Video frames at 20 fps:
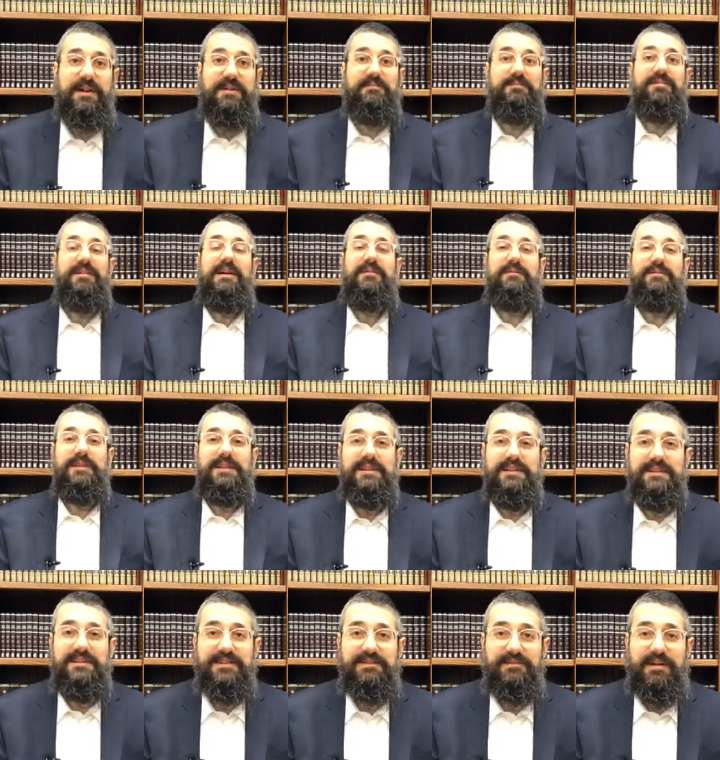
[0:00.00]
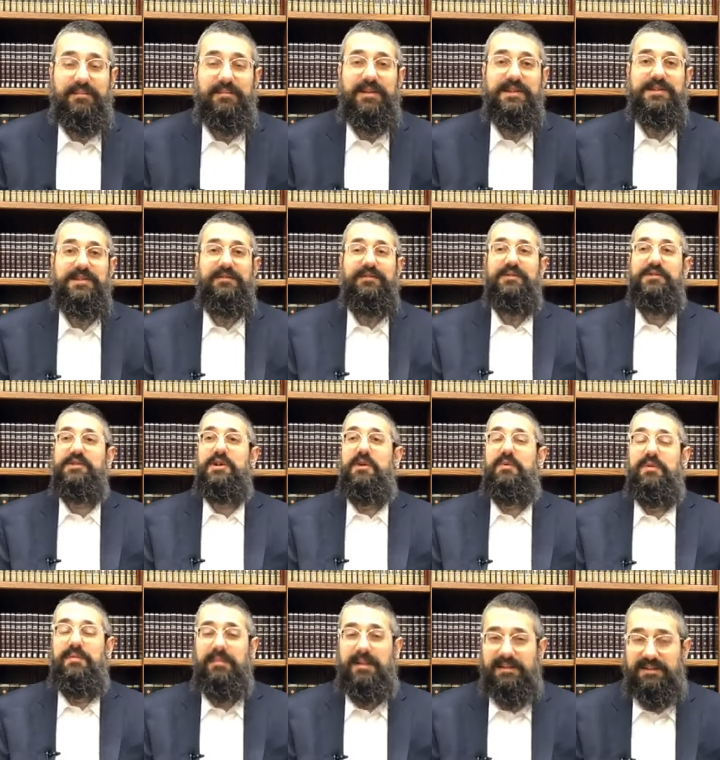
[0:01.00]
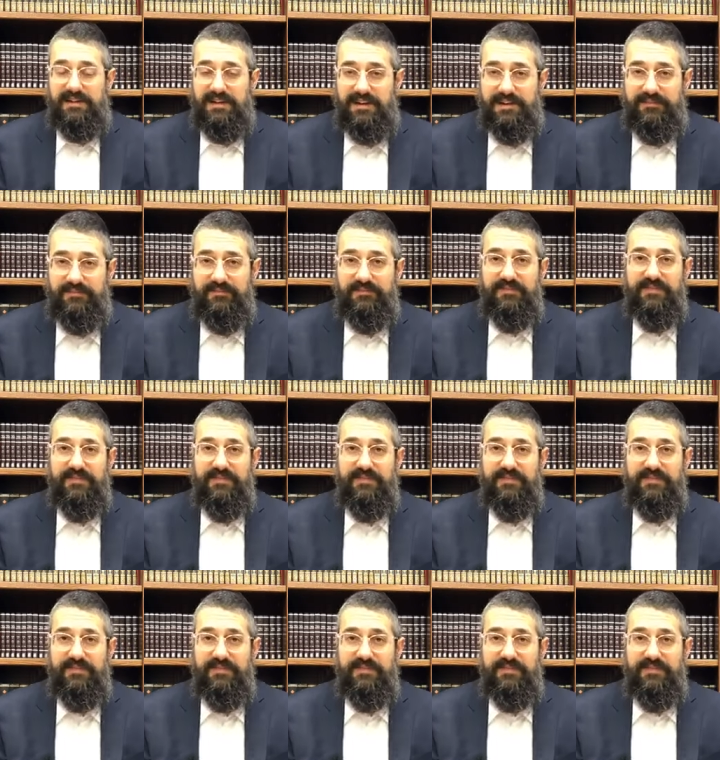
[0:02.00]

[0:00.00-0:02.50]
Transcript: and probably the remnants of the snow will melt today.